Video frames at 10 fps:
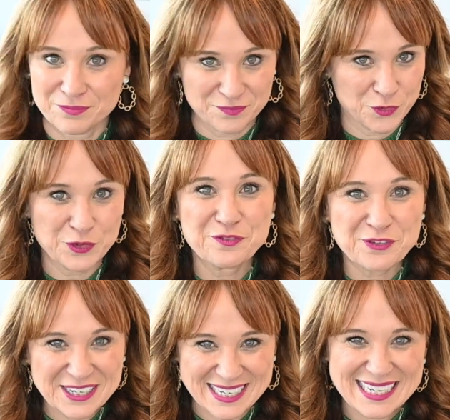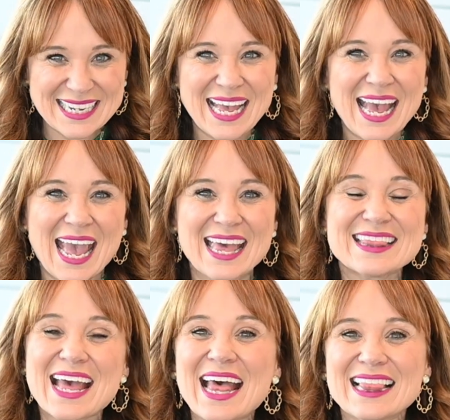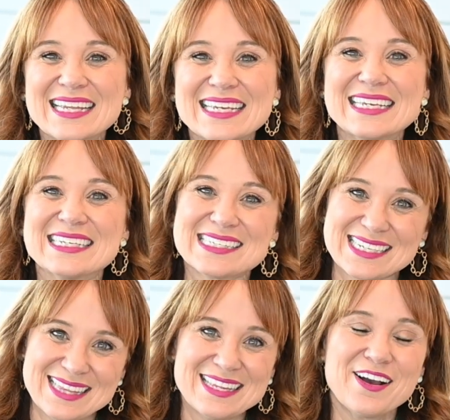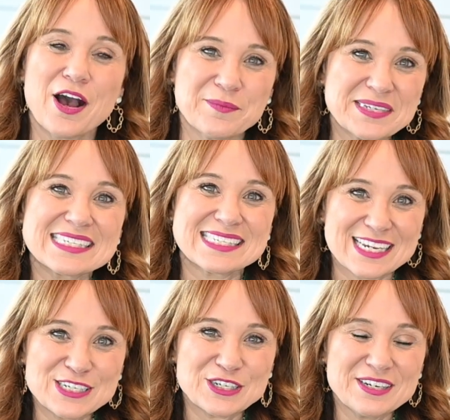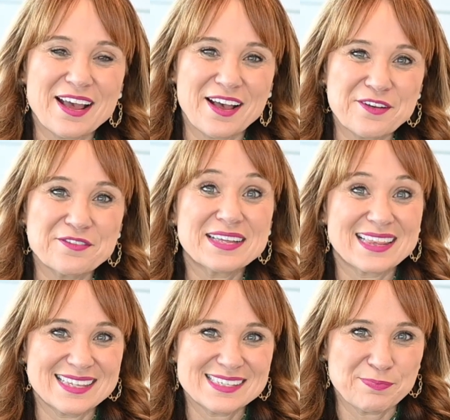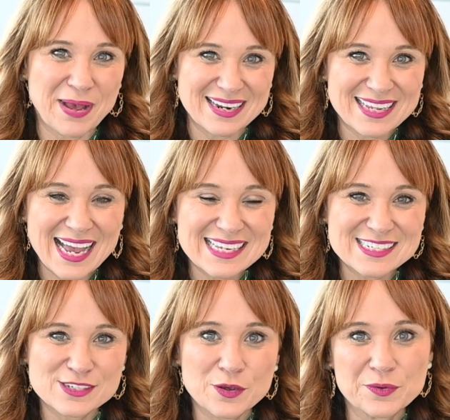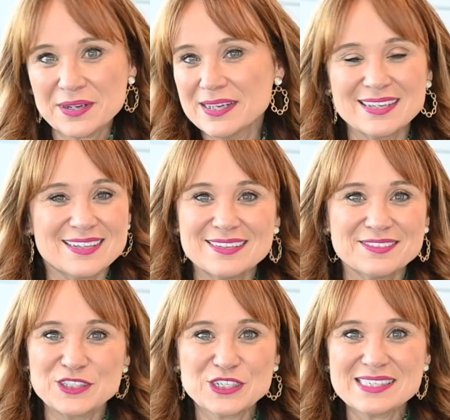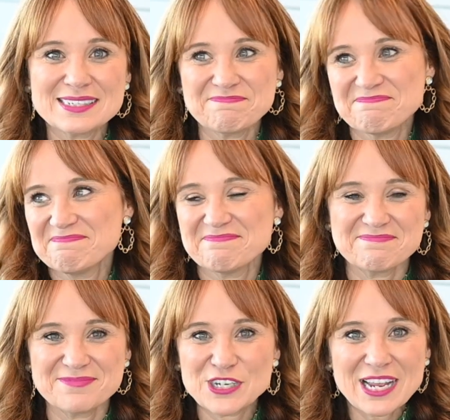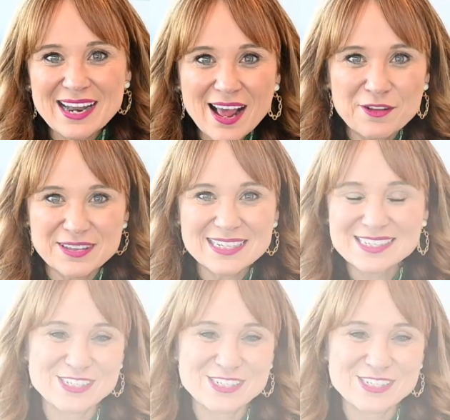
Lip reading: for free, and that link is in the comment section of this podcast. So just check it out. Let's